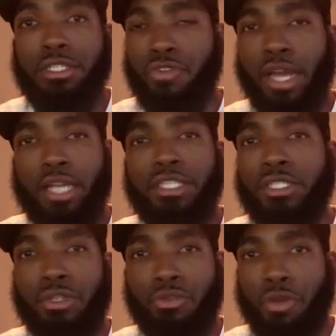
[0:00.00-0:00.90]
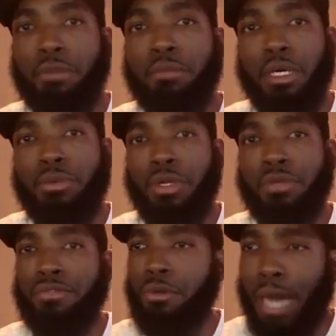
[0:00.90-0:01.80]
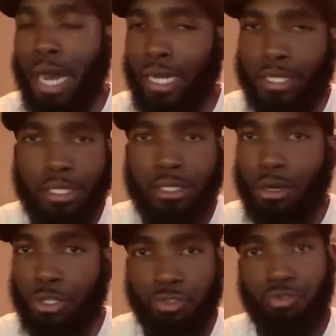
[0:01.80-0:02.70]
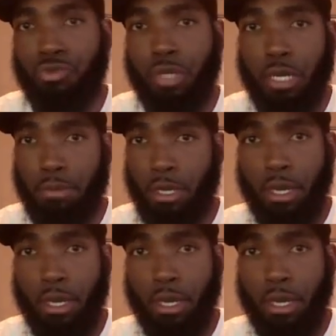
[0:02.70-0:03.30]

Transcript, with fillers: Strategies are great, but what if your mind is just all screwed up?